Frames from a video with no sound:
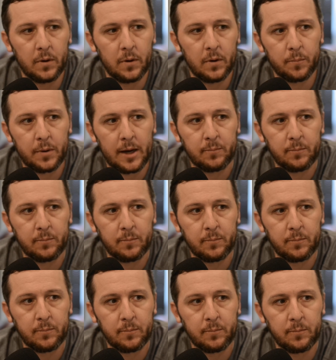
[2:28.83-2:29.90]
piped up and
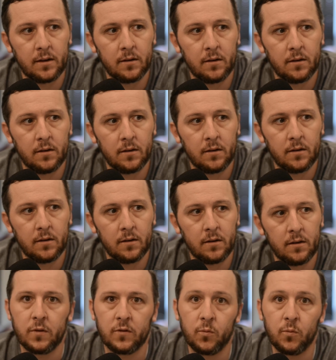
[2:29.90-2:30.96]
said, no, truth
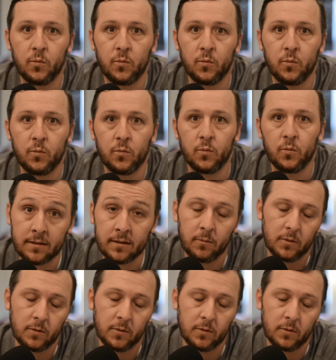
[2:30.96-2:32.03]
is what is, which
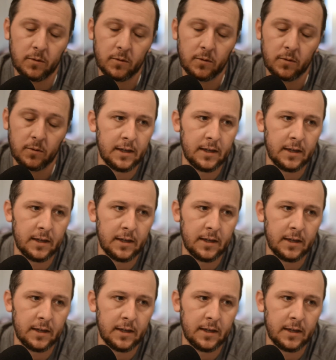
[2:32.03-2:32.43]
is true.